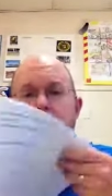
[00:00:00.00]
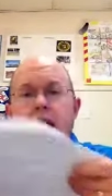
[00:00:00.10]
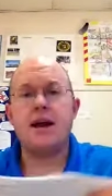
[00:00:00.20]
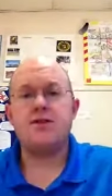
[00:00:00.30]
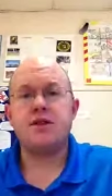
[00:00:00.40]

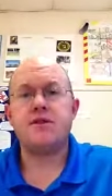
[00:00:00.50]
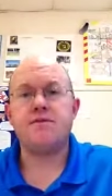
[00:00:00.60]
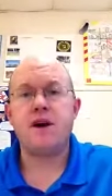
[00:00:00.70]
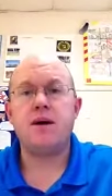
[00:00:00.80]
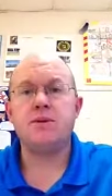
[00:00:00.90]
and that the
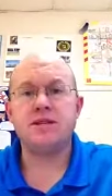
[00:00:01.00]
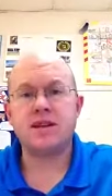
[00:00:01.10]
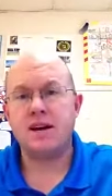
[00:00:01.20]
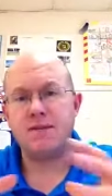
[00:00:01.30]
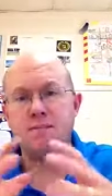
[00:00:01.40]
family is
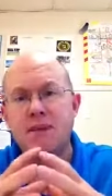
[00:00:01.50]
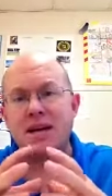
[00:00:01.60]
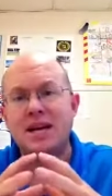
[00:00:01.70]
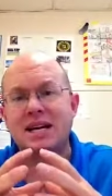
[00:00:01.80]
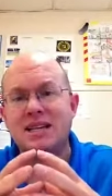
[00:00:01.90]
kind of a
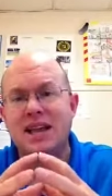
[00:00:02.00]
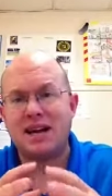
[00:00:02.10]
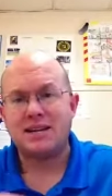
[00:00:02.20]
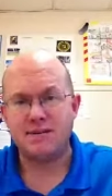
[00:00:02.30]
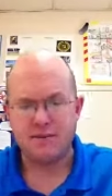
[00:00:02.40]
mini
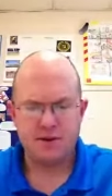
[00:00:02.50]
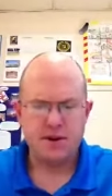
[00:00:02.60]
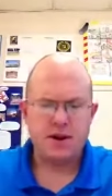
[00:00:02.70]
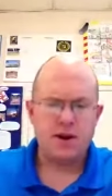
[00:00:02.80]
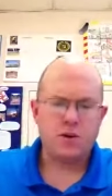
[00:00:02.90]
collective.
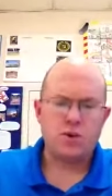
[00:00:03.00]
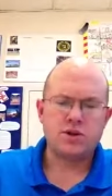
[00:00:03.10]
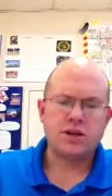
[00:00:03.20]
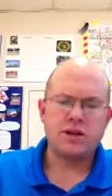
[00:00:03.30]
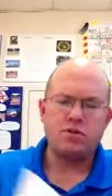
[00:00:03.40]
It
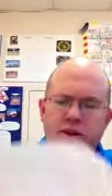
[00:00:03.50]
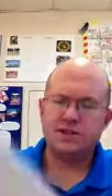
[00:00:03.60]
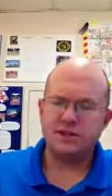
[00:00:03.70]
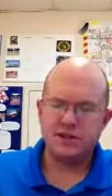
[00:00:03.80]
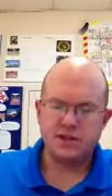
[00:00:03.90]
works like the
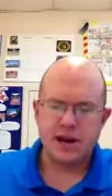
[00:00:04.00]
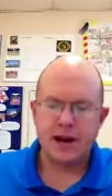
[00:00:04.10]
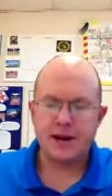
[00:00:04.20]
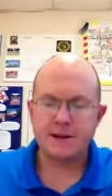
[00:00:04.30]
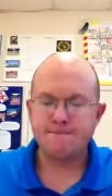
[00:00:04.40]
rest of
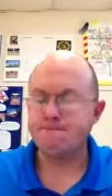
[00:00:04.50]
society.